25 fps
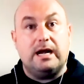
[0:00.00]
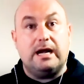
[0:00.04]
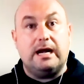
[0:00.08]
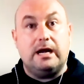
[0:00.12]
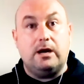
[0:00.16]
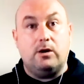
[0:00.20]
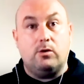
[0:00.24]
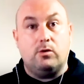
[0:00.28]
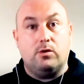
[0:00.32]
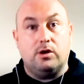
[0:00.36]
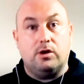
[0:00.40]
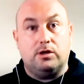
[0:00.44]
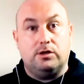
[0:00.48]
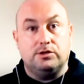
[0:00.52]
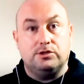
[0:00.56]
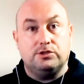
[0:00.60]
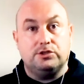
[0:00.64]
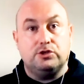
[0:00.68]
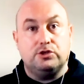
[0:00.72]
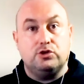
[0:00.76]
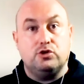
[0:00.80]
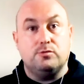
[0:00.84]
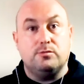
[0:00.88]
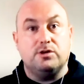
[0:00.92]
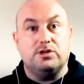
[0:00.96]
our
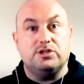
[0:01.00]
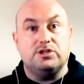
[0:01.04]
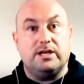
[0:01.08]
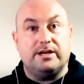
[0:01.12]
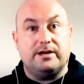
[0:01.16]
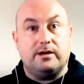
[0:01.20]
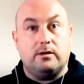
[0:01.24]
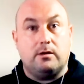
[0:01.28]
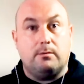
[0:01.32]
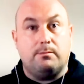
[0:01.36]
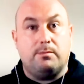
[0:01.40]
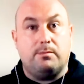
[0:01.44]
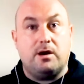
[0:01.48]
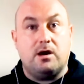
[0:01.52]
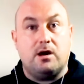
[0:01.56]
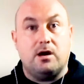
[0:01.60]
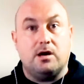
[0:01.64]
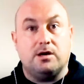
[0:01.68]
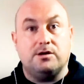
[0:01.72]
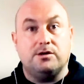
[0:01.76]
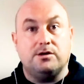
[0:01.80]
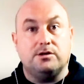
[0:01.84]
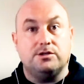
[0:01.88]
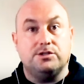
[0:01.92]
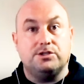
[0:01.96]
consumers and our
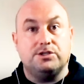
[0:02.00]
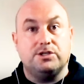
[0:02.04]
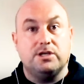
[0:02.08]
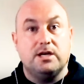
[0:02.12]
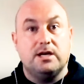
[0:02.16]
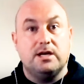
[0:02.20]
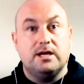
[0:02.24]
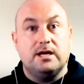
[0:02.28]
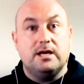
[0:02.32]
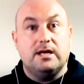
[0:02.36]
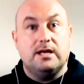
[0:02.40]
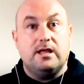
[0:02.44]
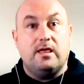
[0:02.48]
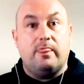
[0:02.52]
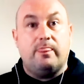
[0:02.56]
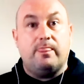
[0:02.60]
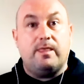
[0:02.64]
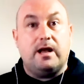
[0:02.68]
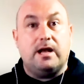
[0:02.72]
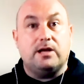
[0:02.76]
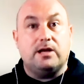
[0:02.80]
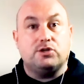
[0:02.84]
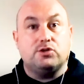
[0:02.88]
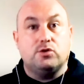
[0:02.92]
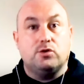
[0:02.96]
partners
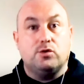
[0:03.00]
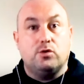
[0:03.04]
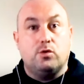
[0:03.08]
that